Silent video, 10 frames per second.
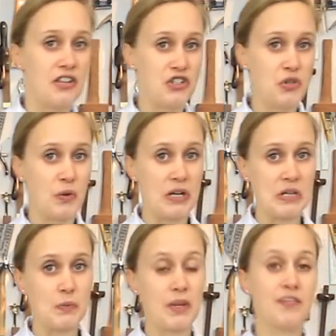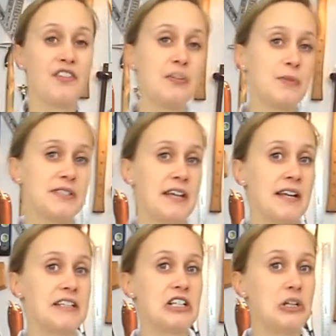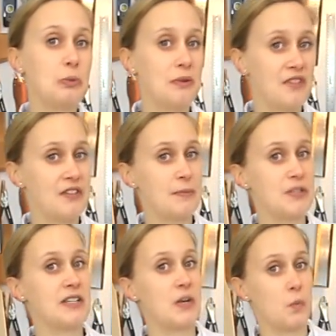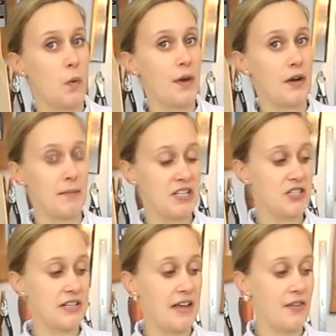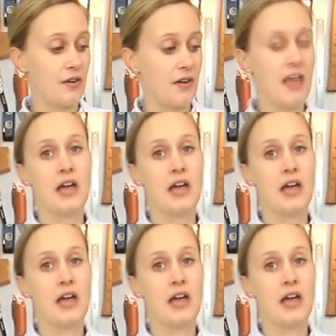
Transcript: the joint with 50% glue and 50% water mixed together.